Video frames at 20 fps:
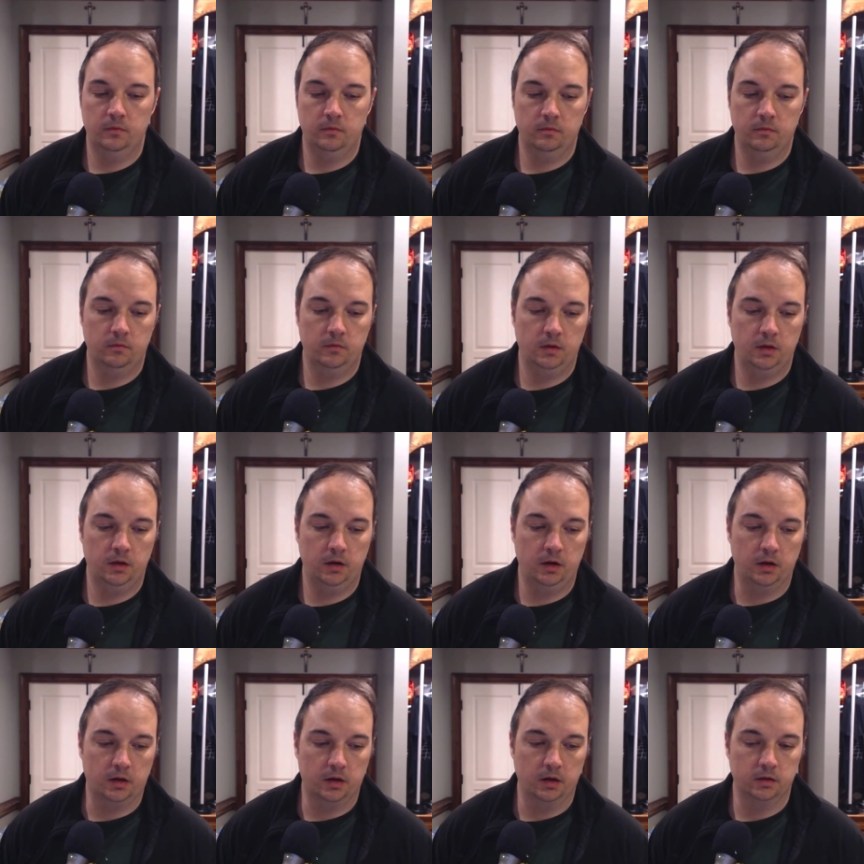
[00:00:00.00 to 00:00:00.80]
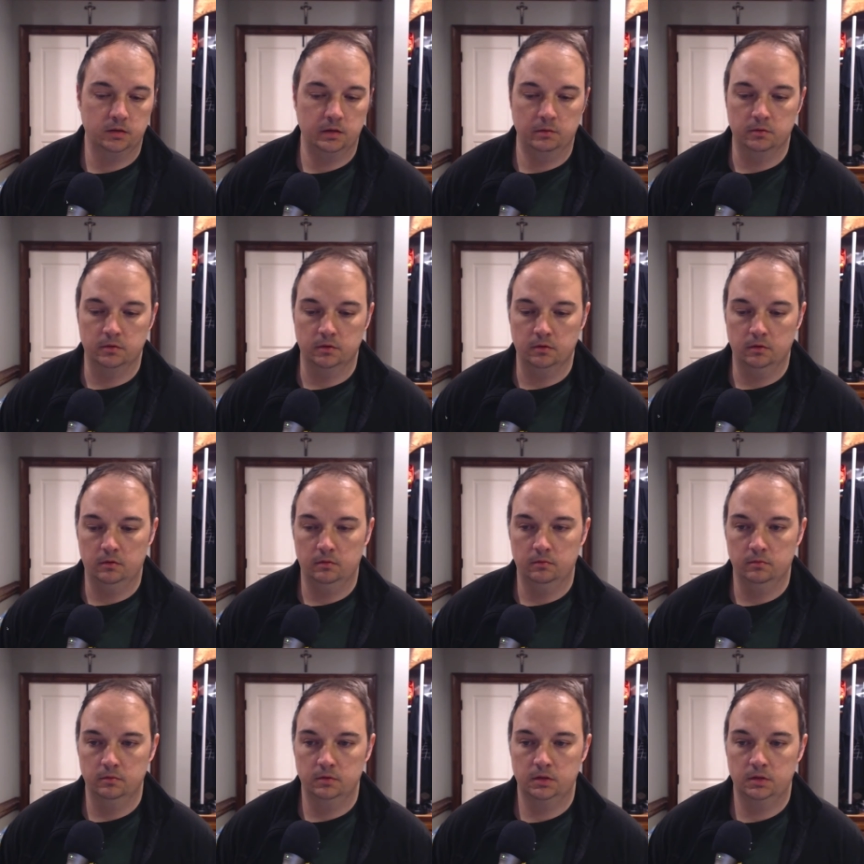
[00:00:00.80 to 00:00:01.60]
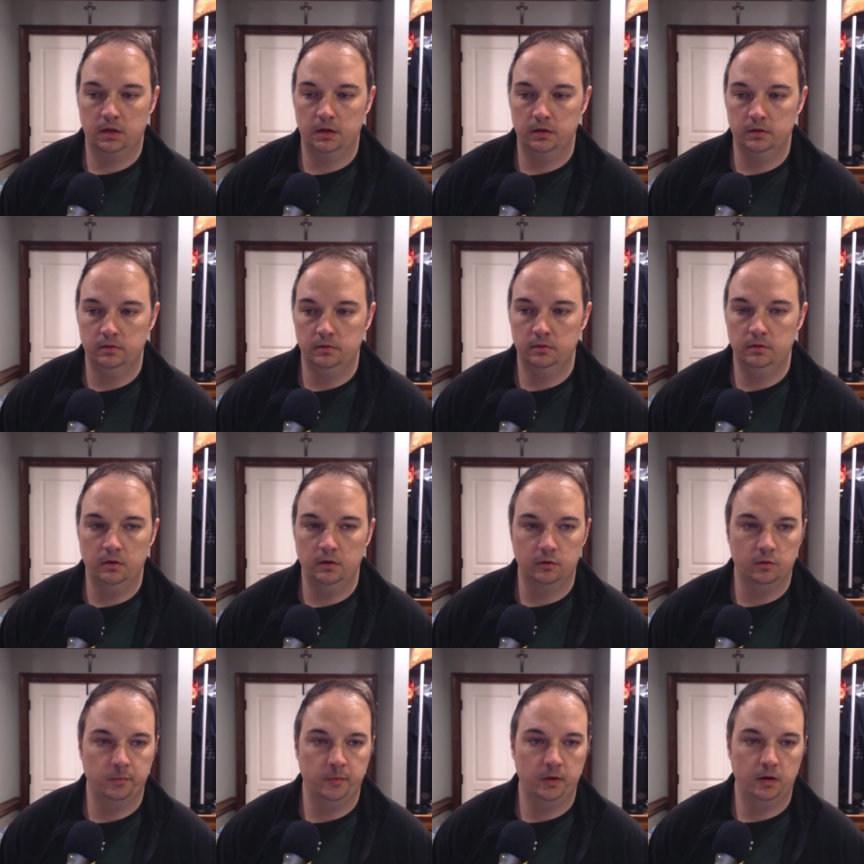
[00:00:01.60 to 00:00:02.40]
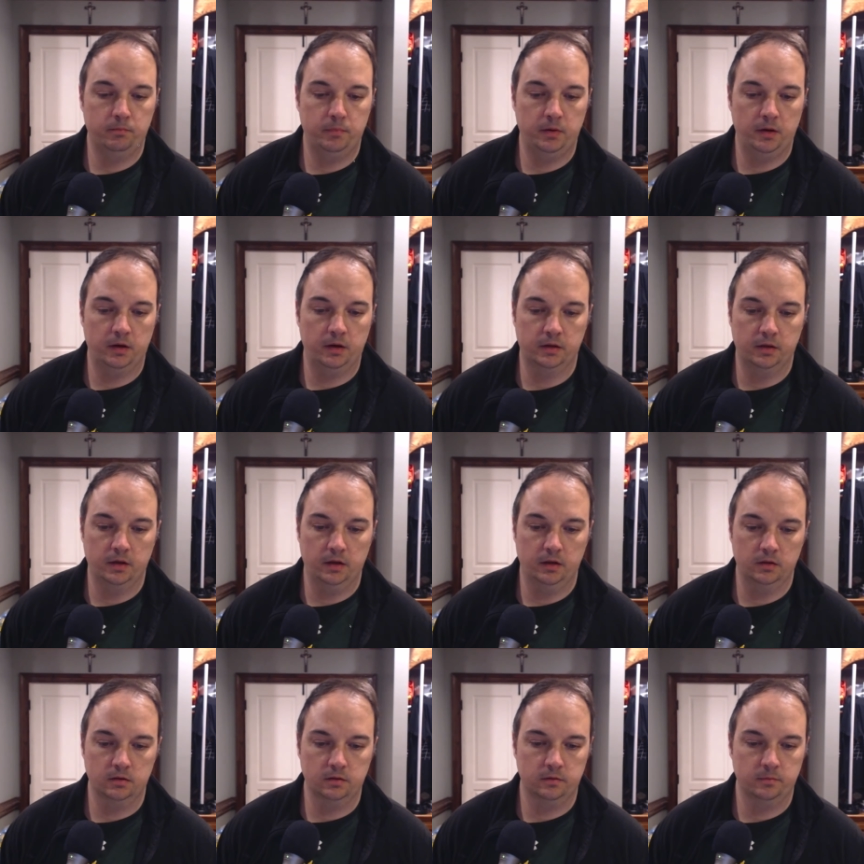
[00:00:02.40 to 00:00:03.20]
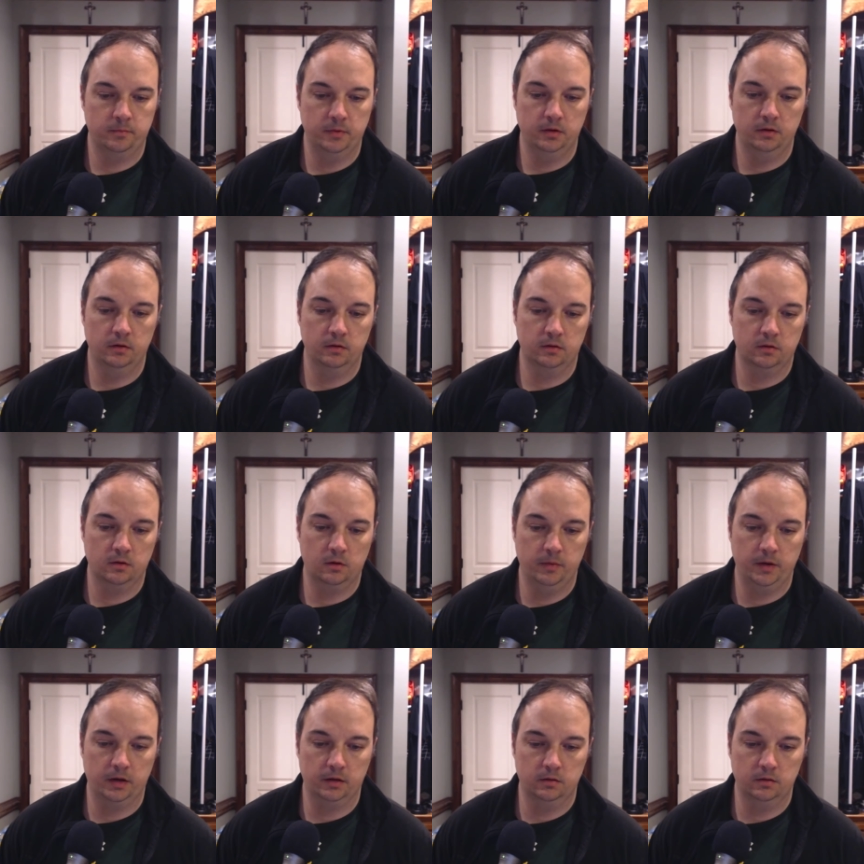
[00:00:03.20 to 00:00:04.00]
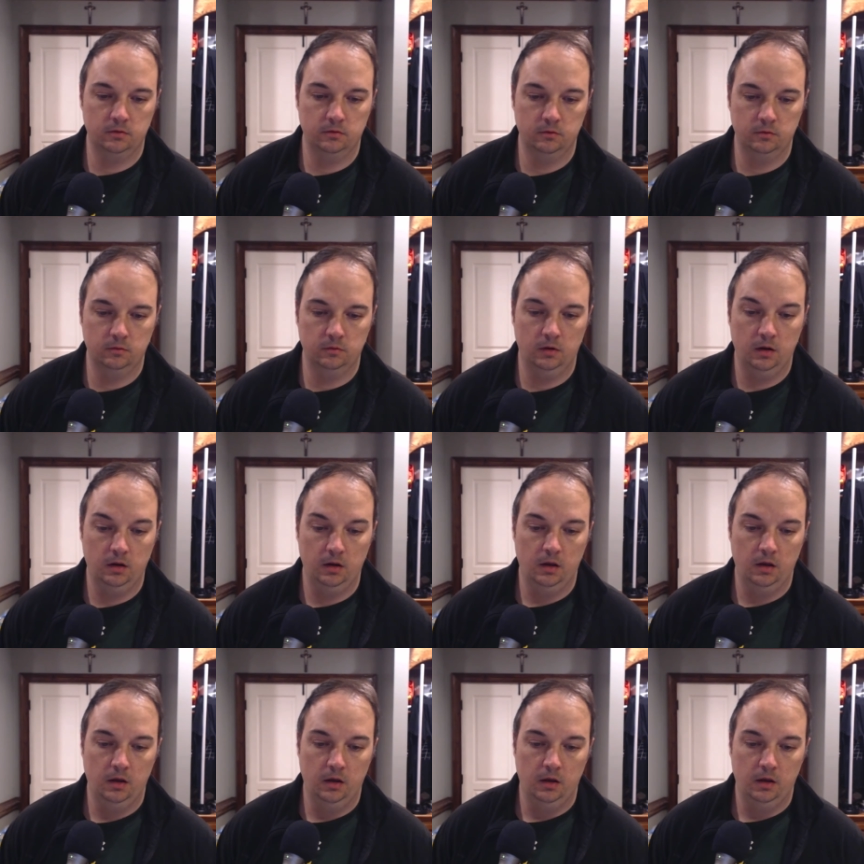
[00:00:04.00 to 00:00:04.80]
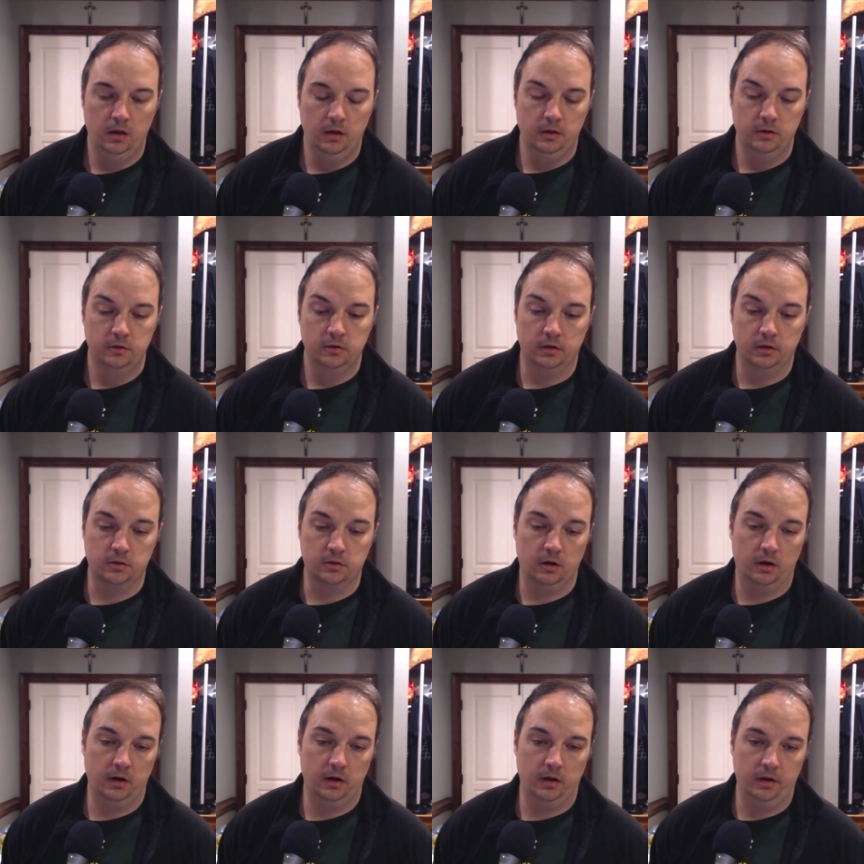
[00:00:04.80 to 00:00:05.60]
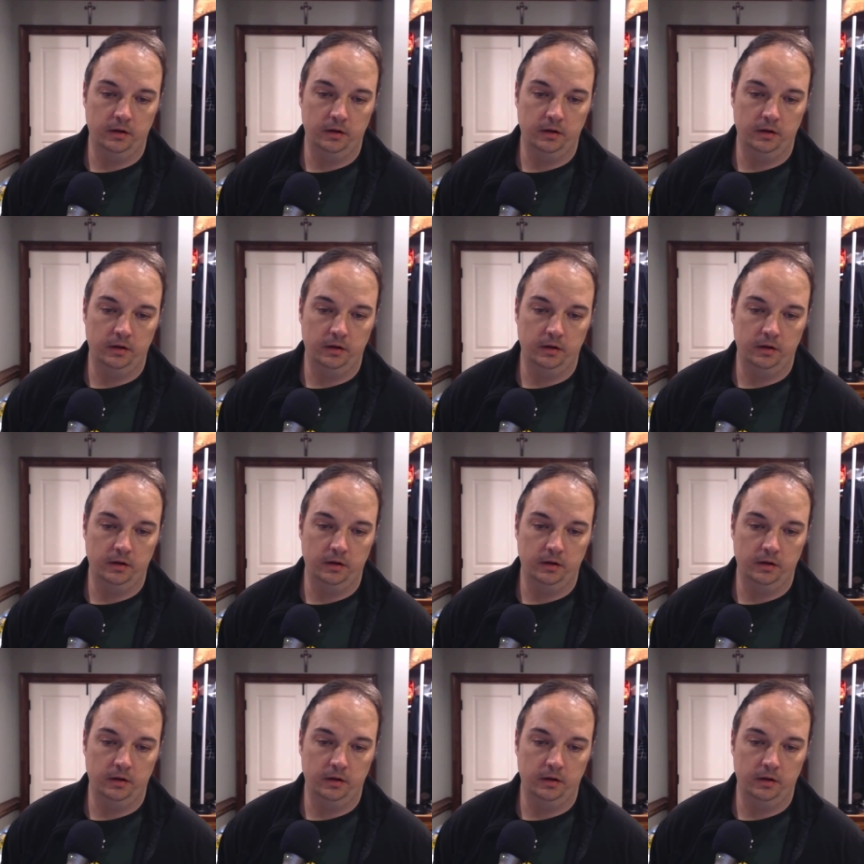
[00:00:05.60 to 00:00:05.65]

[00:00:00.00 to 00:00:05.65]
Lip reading: In any case, that was a little side note about podcasts, but let's go back to, so I